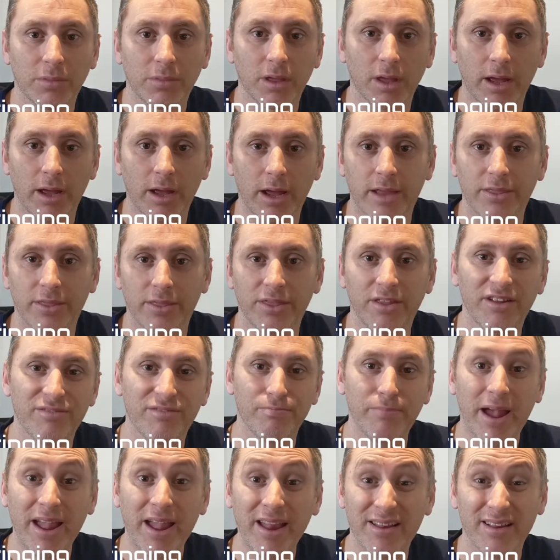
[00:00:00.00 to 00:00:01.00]
and this
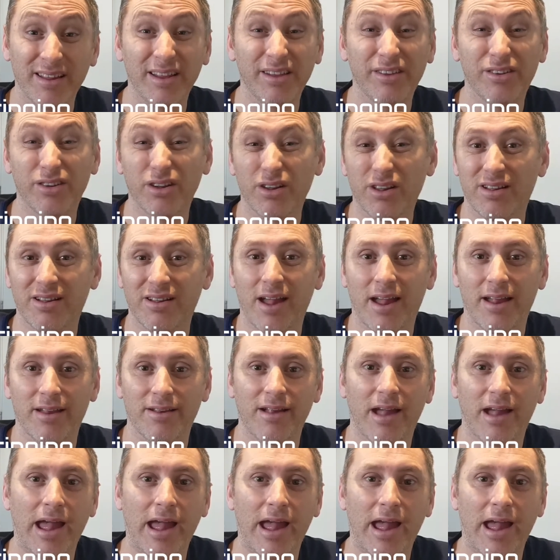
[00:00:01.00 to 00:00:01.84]
basically just says